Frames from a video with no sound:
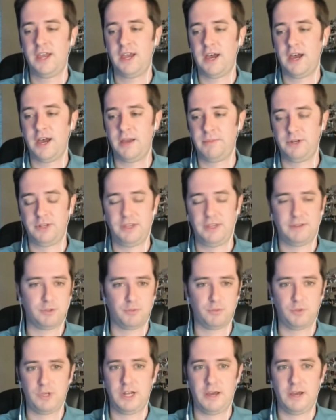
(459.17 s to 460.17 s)
you have
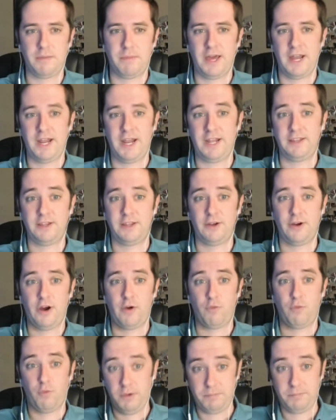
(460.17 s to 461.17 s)
to read up on it, and there
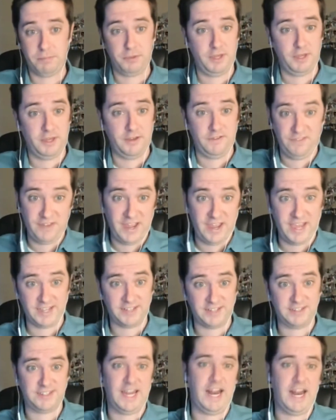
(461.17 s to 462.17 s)
are rippling
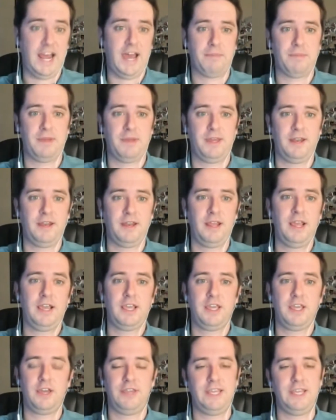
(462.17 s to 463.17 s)
effects that happen.
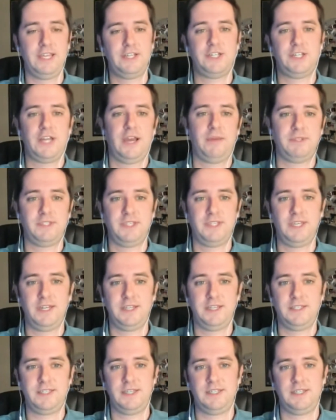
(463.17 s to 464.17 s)
Each time the
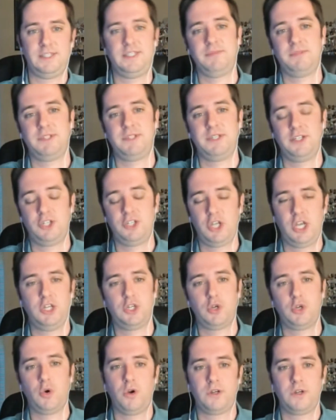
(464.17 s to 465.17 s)
CDC seems to
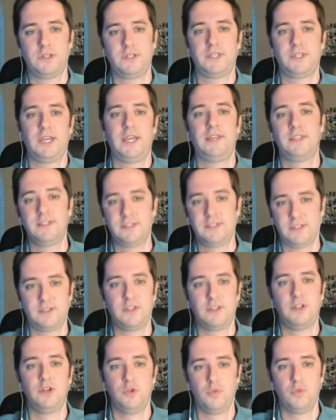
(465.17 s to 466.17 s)
change course and say this is
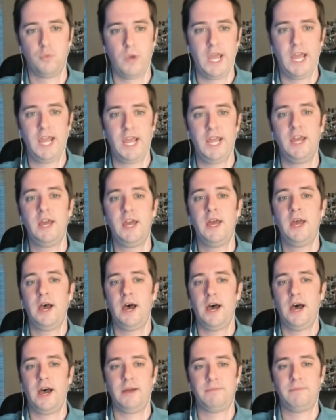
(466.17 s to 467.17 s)
the new way
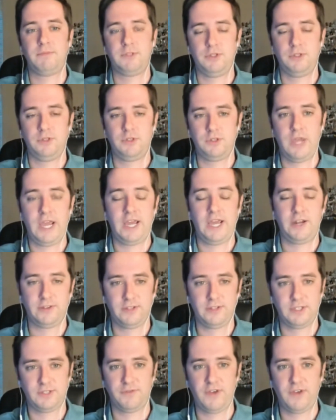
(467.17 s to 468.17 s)
to handle
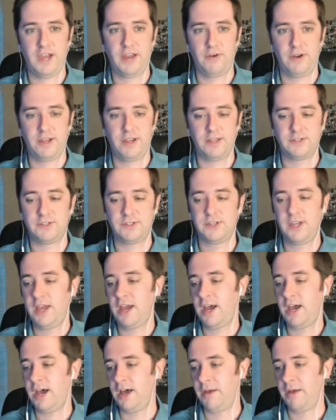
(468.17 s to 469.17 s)
this virus.
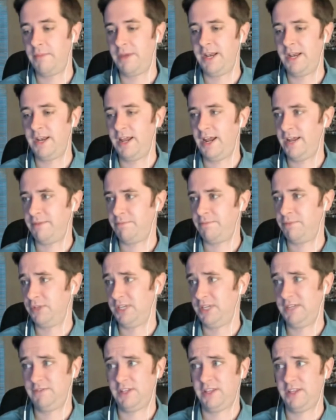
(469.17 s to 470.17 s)
And I
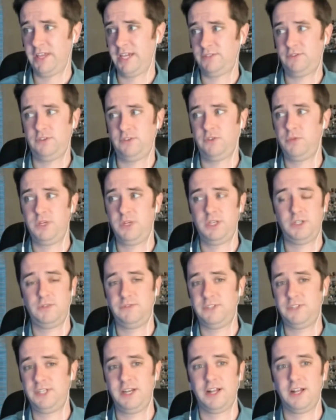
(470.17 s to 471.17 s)
believe in the last few weeks
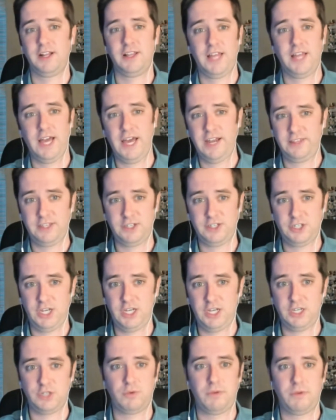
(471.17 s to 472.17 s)
you've seen a lot of these
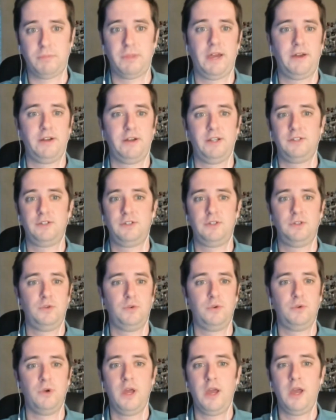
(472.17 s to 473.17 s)
changes ripple out
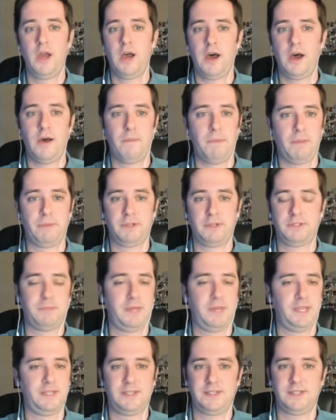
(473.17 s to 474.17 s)
into public
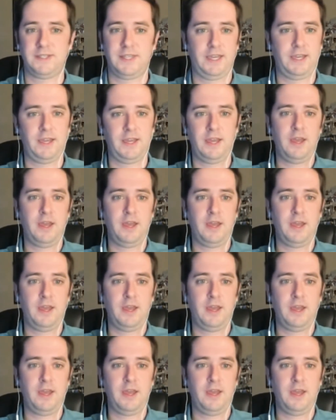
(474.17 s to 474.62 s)
spaces like